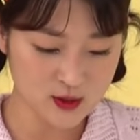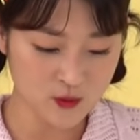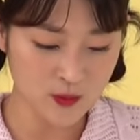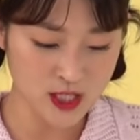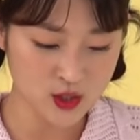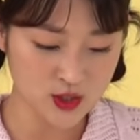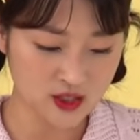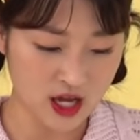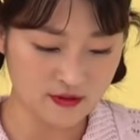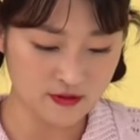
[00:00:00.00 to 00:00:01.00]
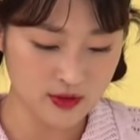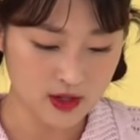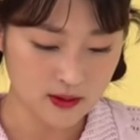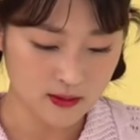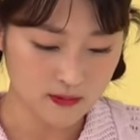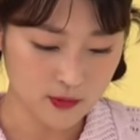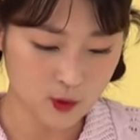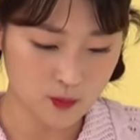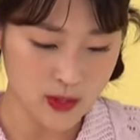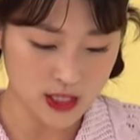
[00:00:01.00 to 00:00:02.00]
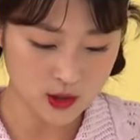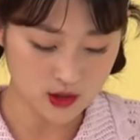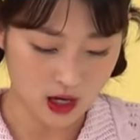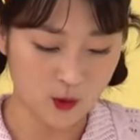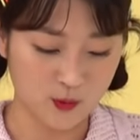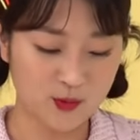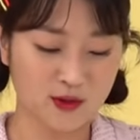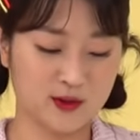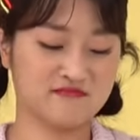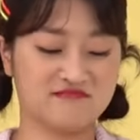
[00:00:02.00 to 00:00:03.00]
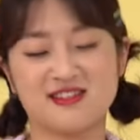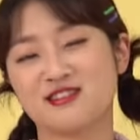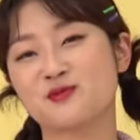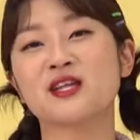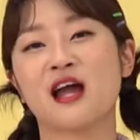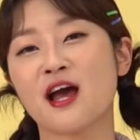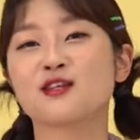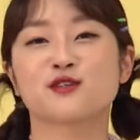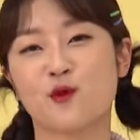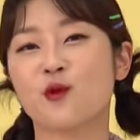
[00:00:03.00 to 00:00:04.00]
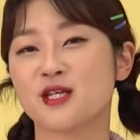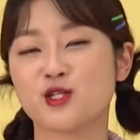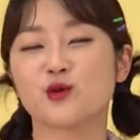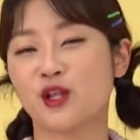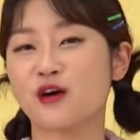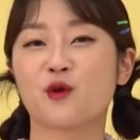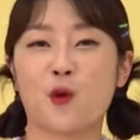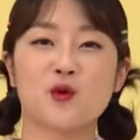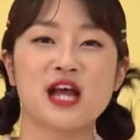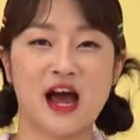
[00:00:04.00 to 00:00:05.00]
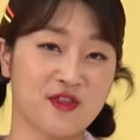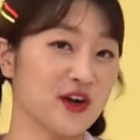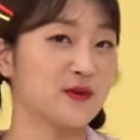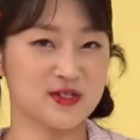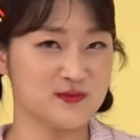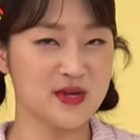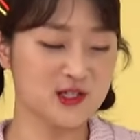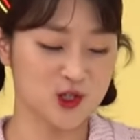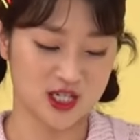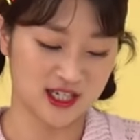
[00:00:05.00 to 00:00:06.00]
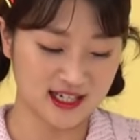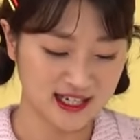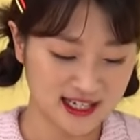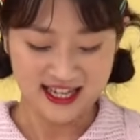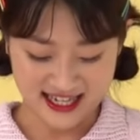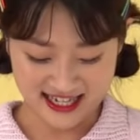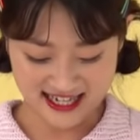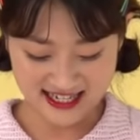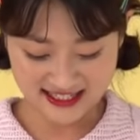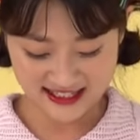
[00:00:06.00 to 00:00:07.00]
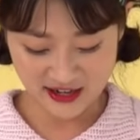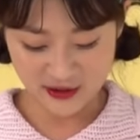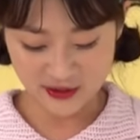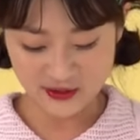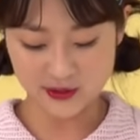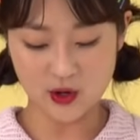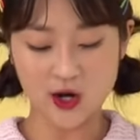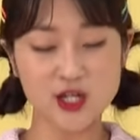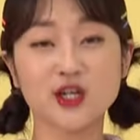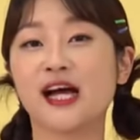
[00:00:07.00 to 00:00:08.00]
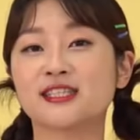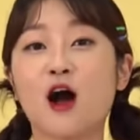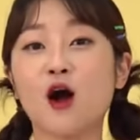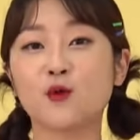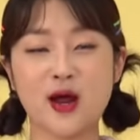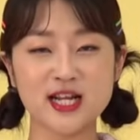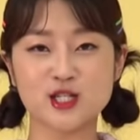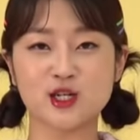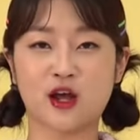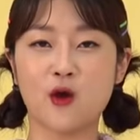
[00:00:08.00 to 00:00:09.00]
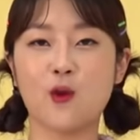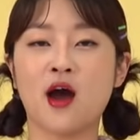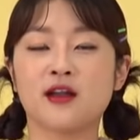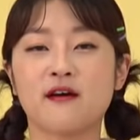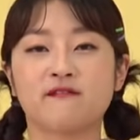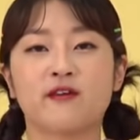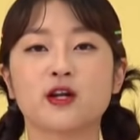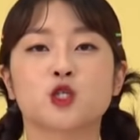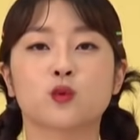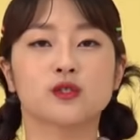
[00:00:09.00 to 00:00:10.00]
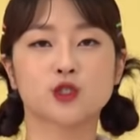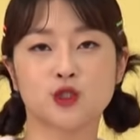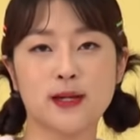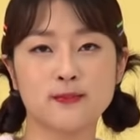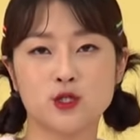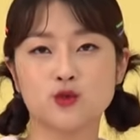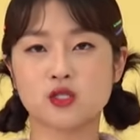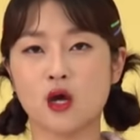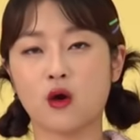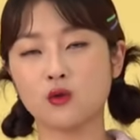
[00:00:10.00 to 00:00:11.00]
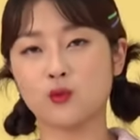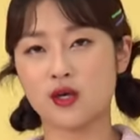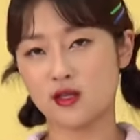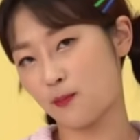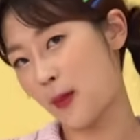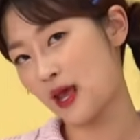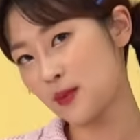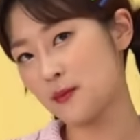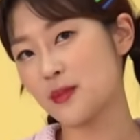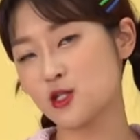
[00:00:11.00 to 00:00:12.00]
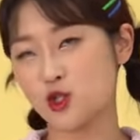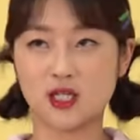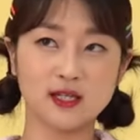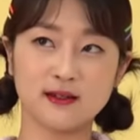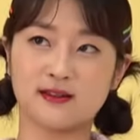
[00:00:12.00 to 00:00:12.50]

for me to love... It's been 9 years for me to love Korea. I thought it was Minji. So are you guys all ready to go on a virtual trip to Seoul with baby Minji?